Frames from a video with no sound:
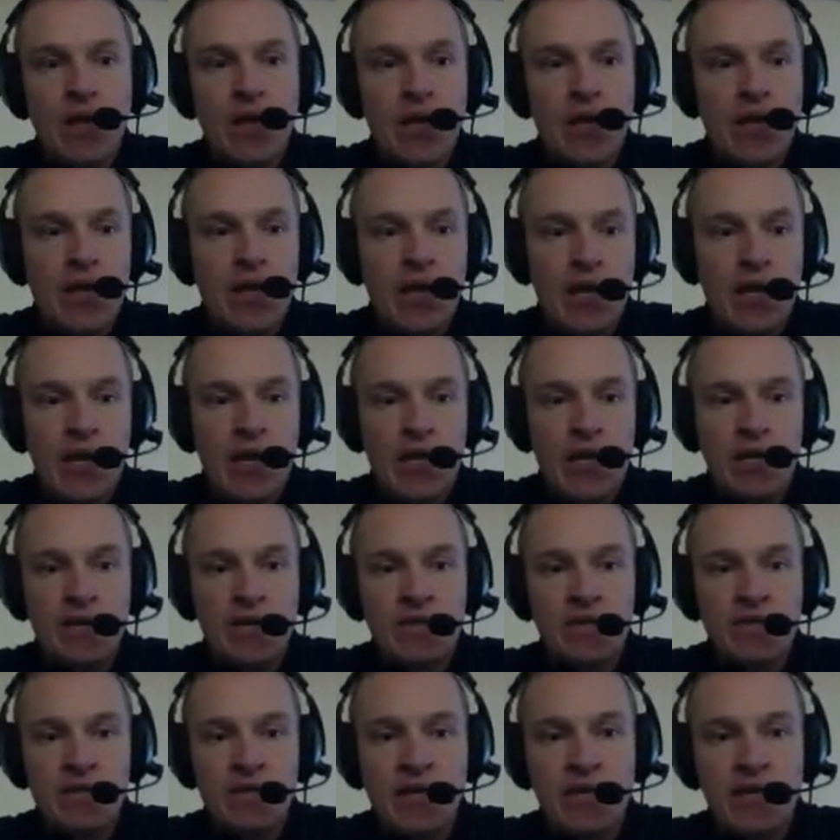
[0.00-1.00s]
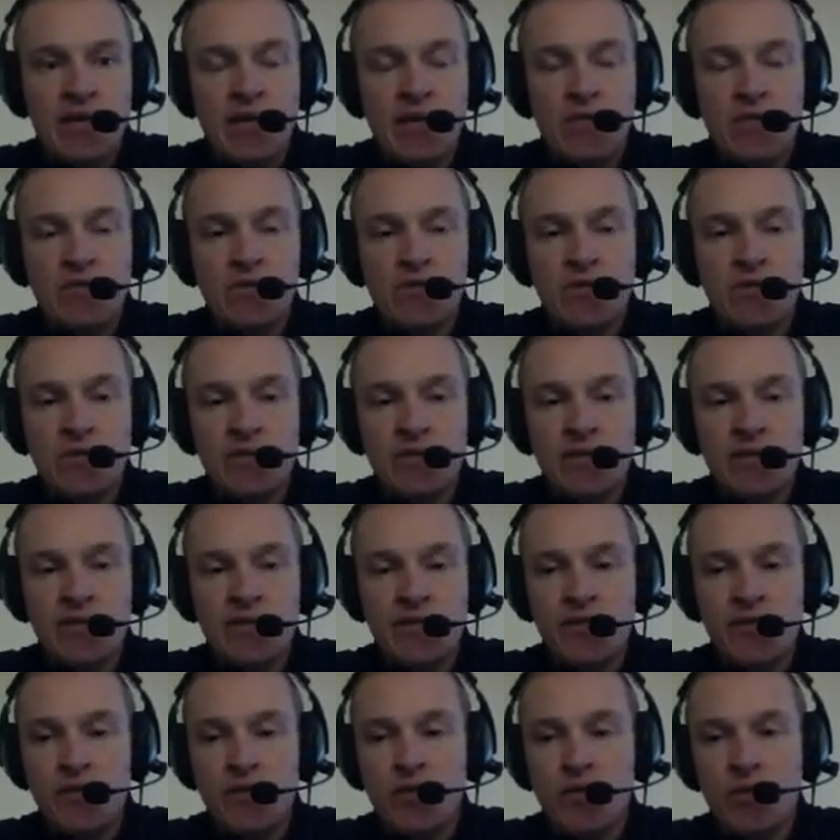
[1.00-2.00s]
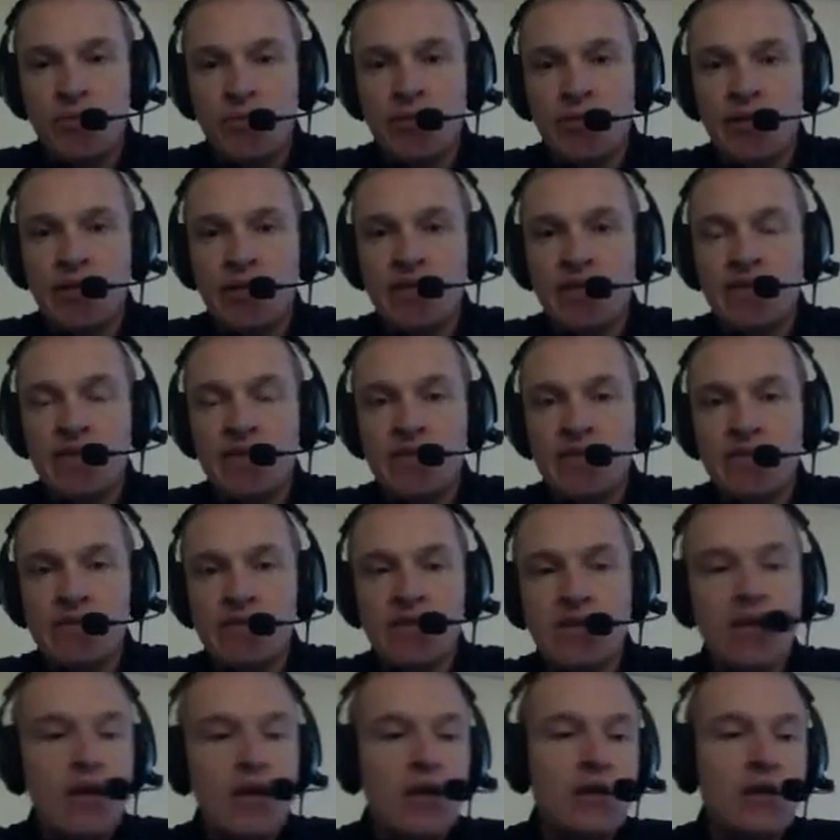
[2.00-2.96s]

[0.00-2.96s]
and slide down to where it says Your Places.